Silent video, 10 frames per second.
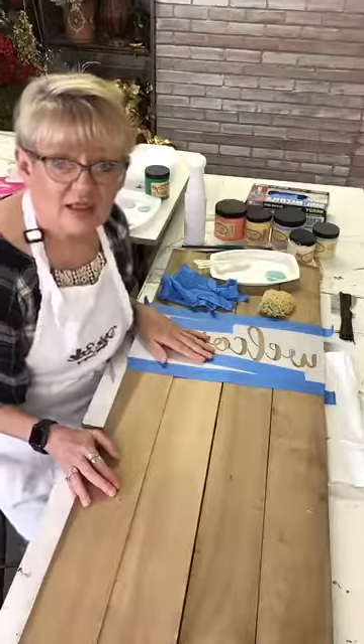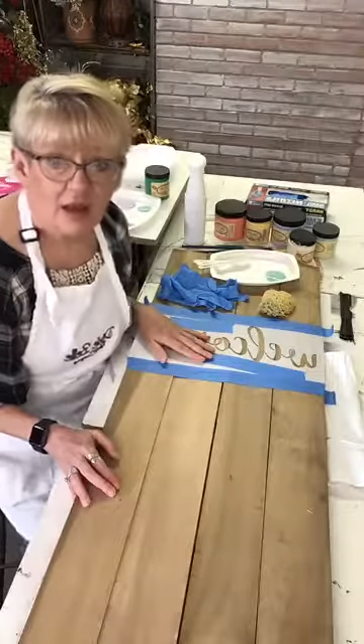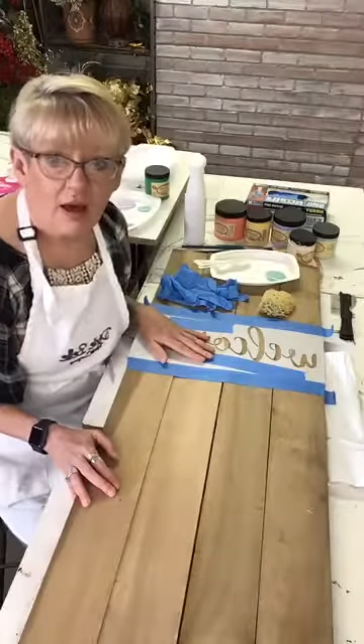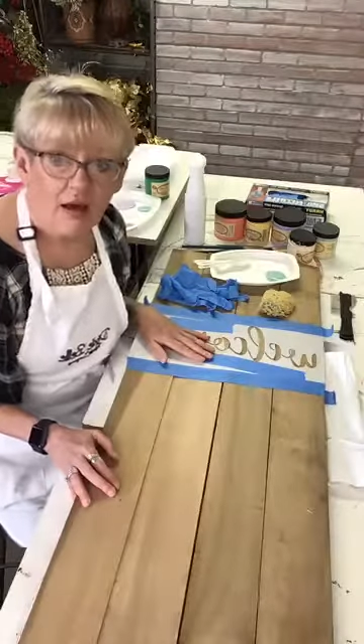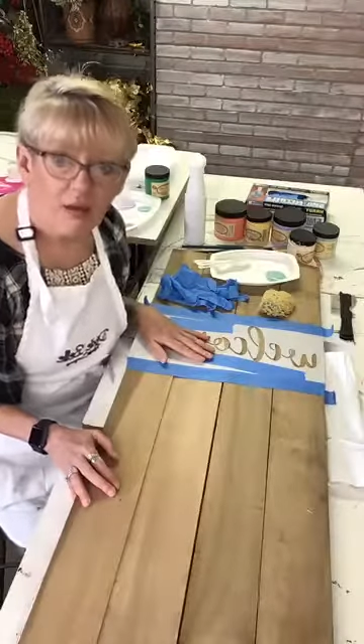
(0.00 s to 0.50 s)

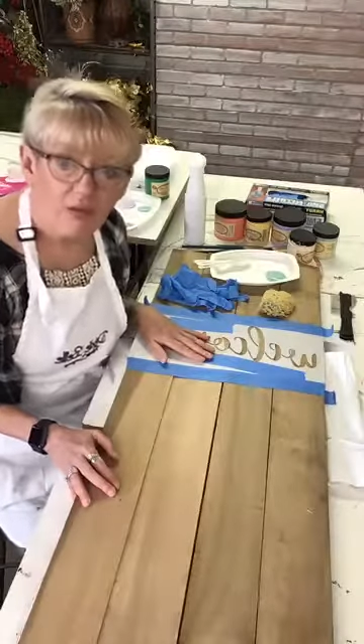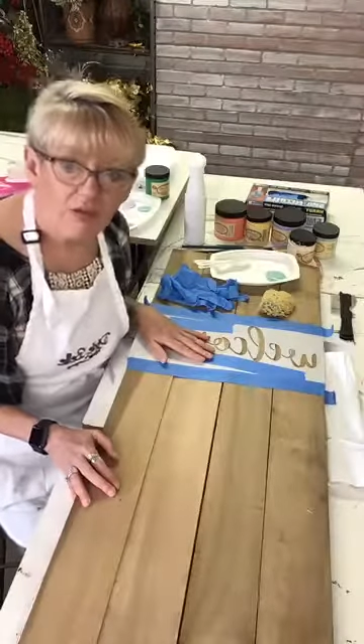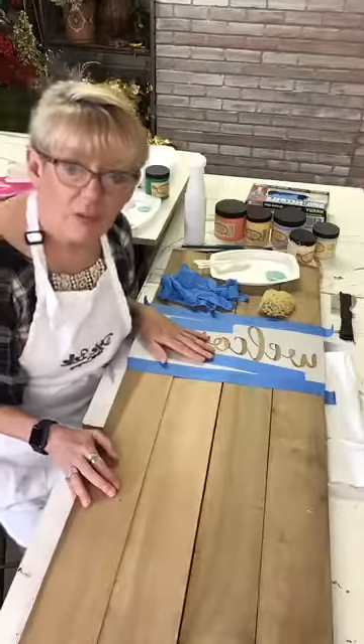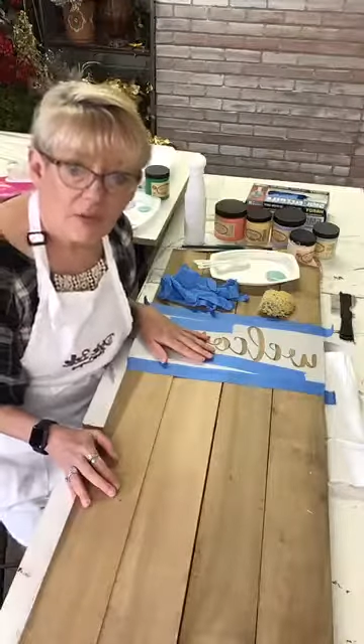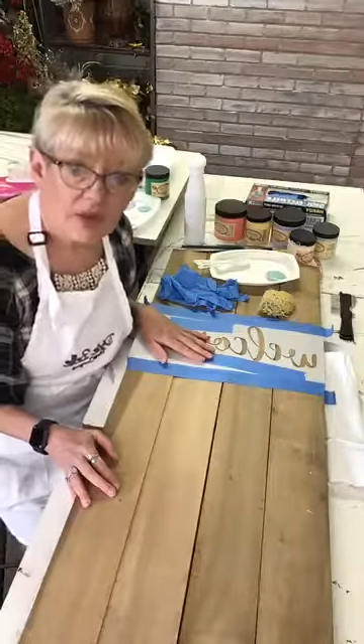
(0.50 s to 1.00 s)
Oh, from
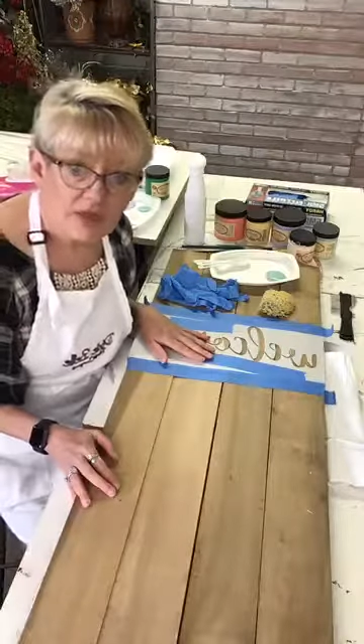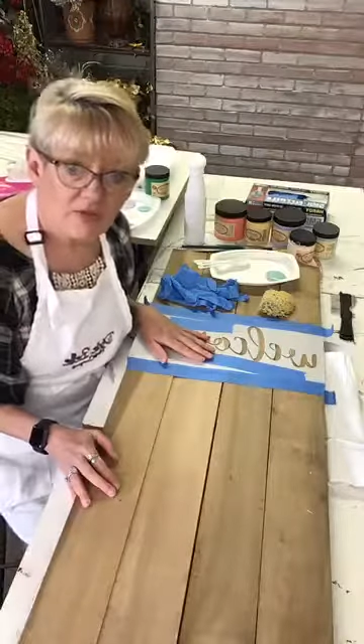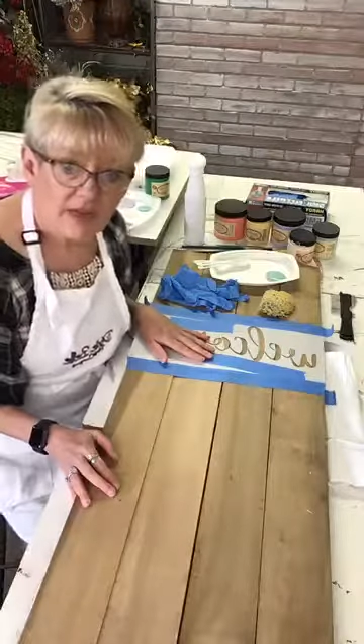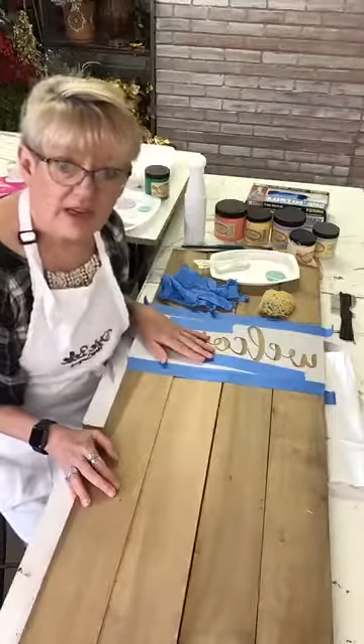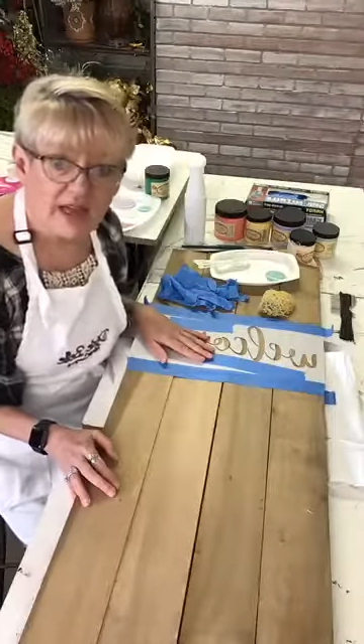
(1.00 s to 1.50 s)

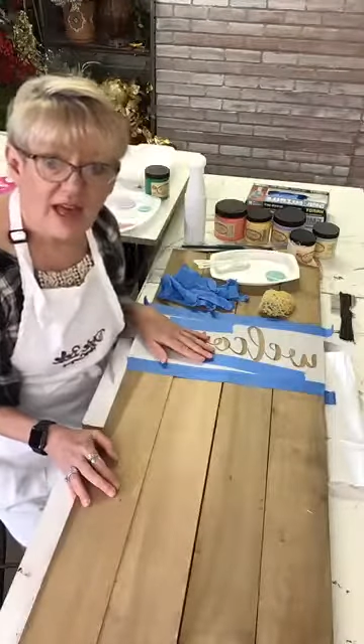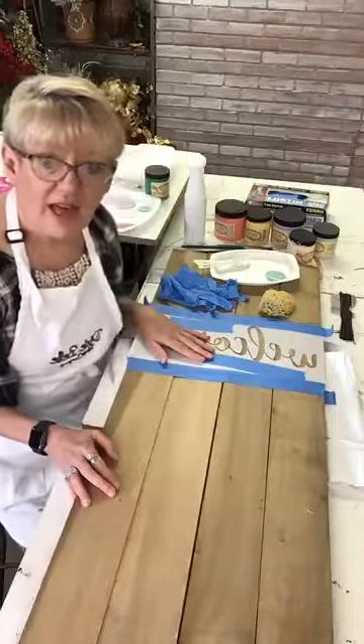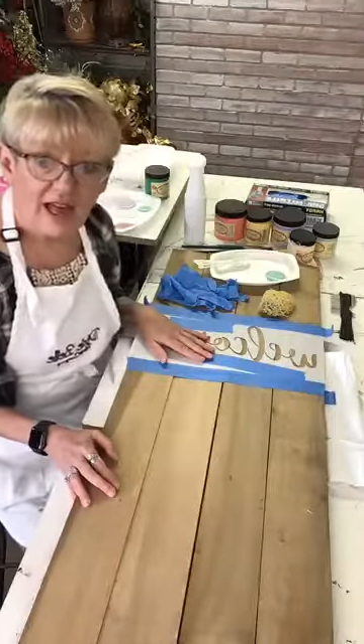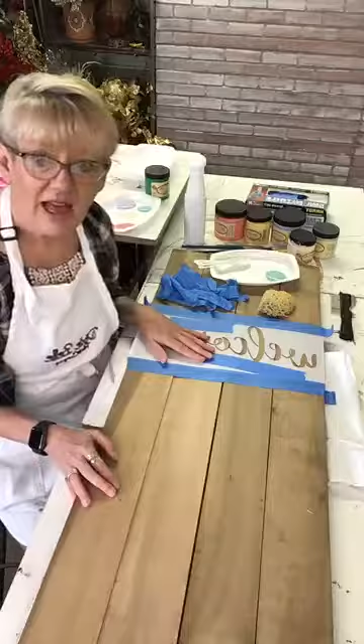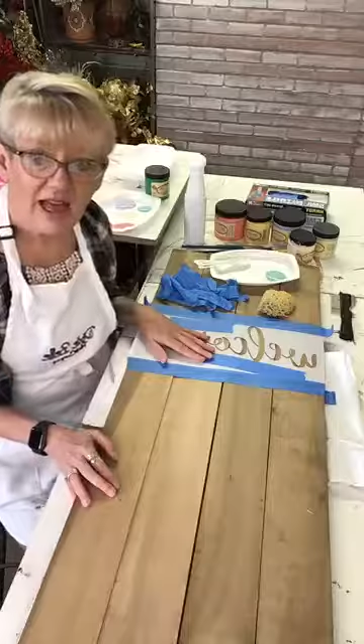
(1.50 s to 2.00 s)
Pennsylvania.
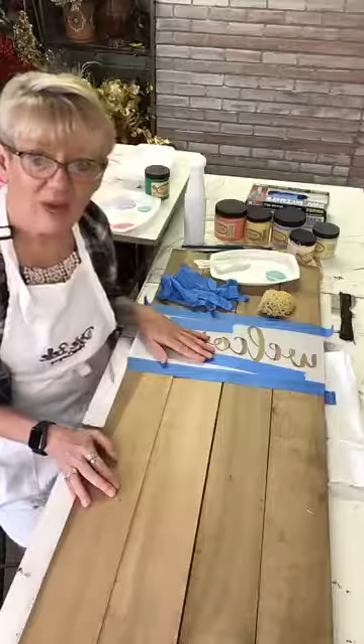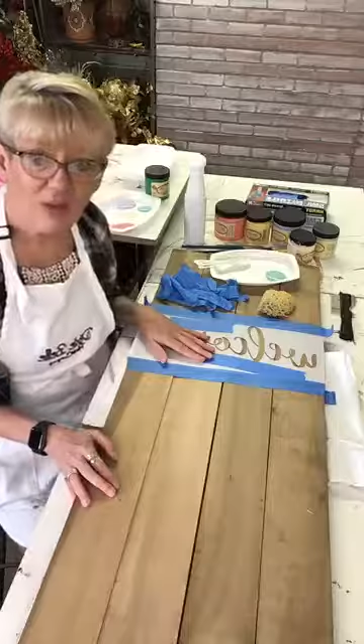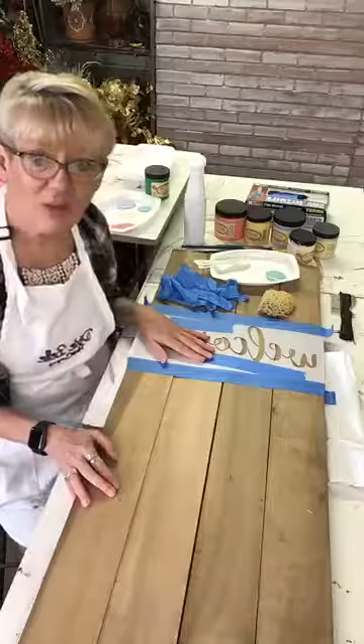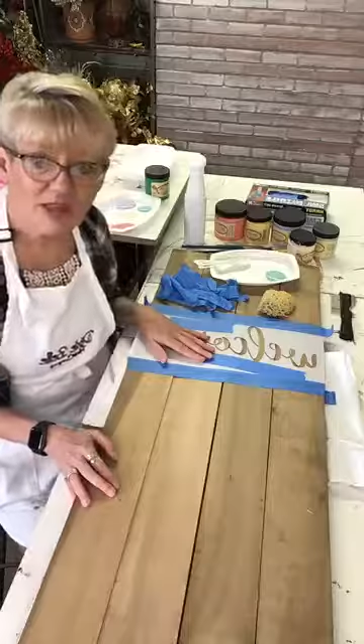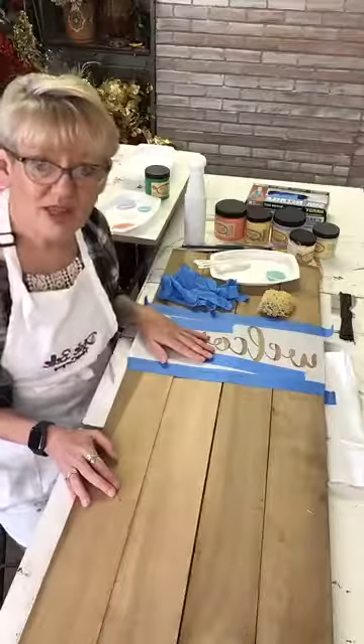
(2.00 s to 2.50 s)
Hello,
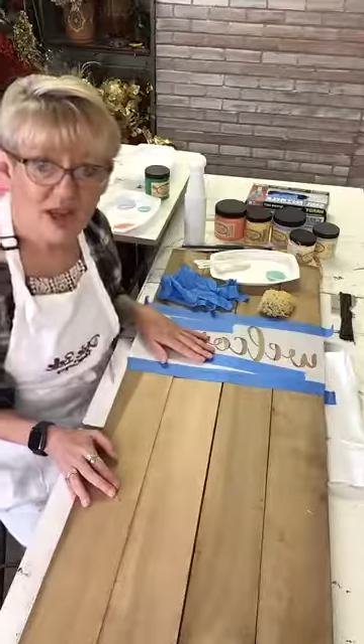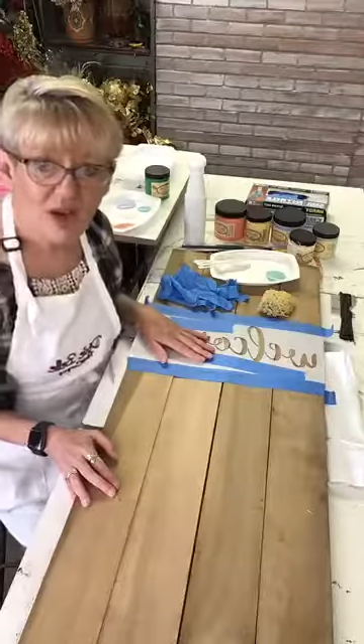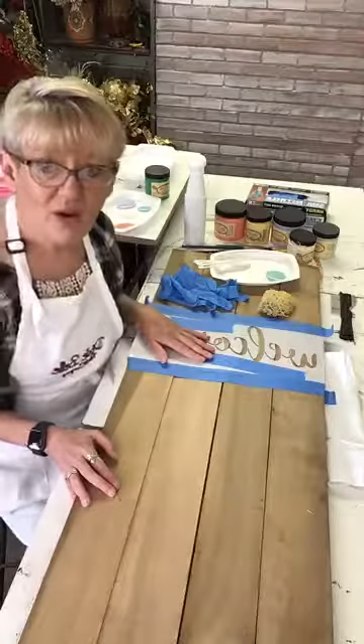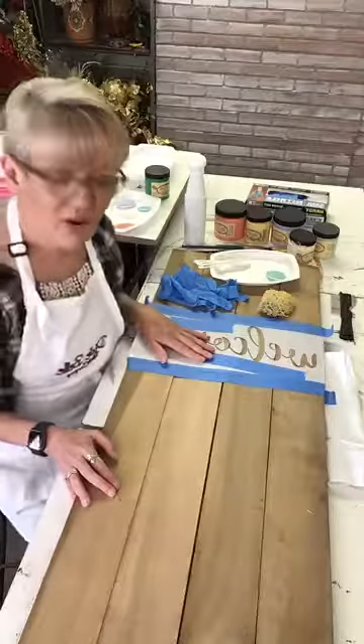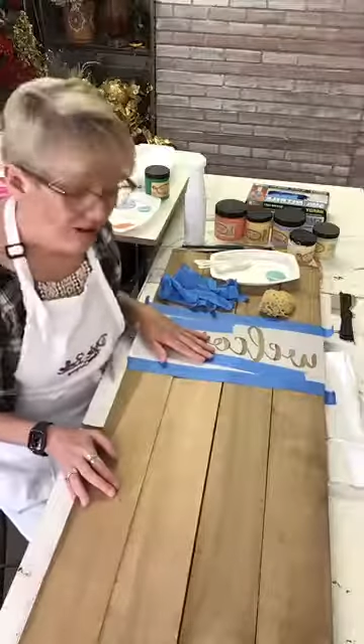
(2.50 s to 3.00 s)
Miss Carol.